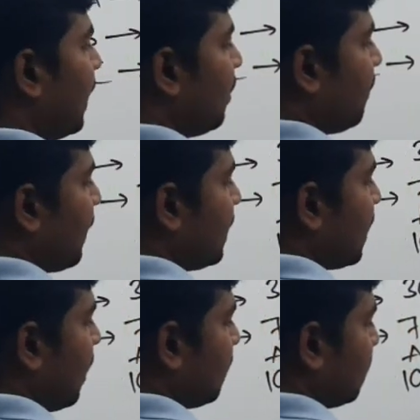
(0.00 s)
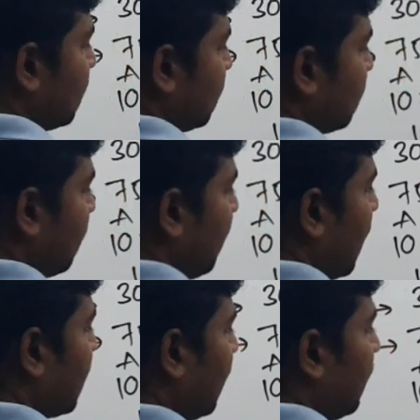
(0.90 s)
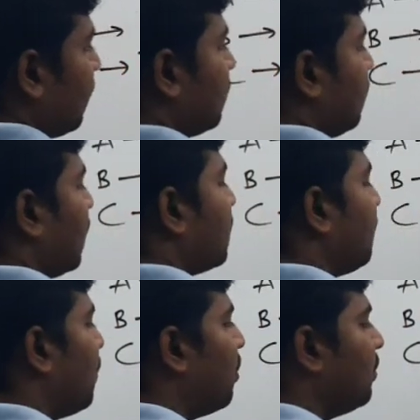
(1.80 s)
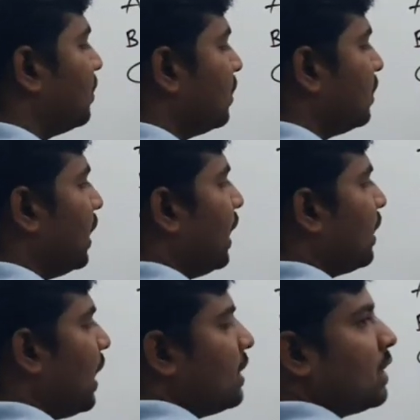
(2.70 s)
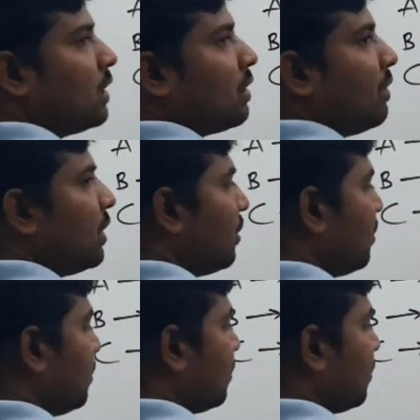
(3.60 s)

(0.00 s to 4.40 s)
into 5 za. So 40. Next 4. 8 9 za 72.